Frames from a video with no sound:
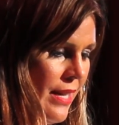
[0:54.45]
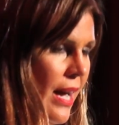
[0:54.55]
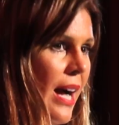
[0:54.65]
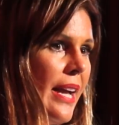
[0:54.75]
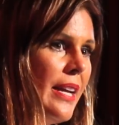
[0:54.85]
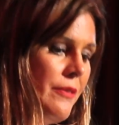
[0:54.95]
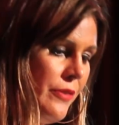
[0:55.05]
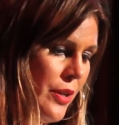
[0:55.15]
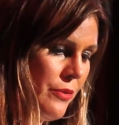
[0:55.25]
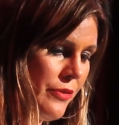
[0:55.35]
I had
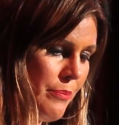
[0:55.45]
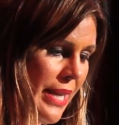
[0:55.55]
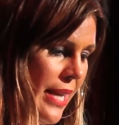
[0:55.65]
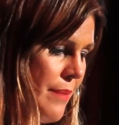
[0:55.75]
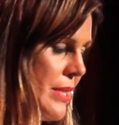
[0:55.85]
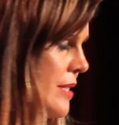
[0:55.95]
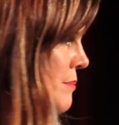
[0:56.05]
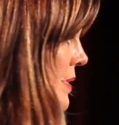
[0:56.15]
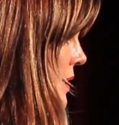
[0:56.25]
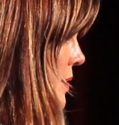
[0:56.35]
flown from Miami to
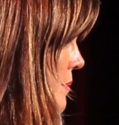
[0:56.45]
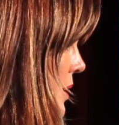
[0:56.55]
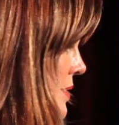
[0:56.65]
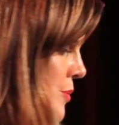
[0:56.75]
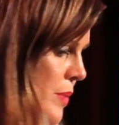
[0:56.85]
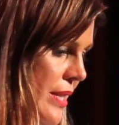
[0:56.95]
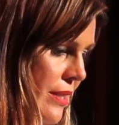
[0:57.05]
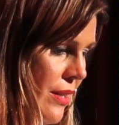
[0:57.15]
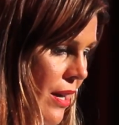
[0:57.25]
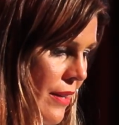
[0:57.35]
meet him on his
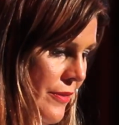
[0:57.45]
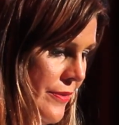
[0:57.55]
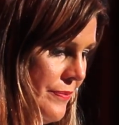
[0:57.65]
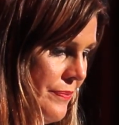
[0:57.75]
weekend off.